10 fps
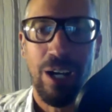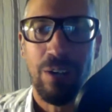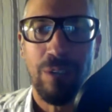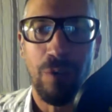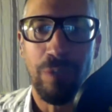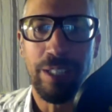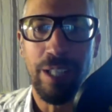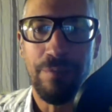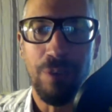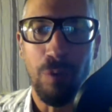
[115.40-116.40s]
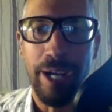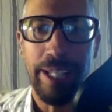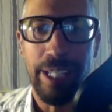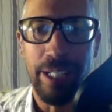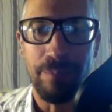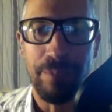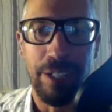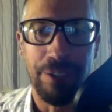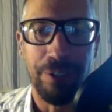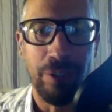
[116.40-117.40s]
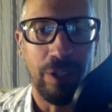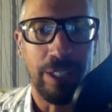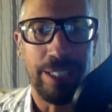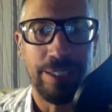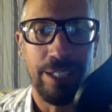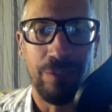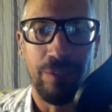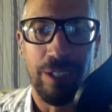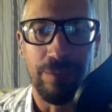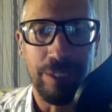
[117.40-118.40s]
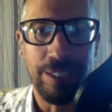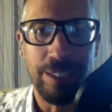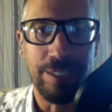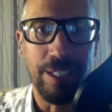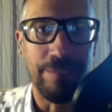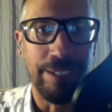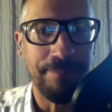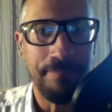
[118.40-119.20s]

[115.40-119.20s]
Well, we love the wet heat up here in New York. I tell you what, we just love it.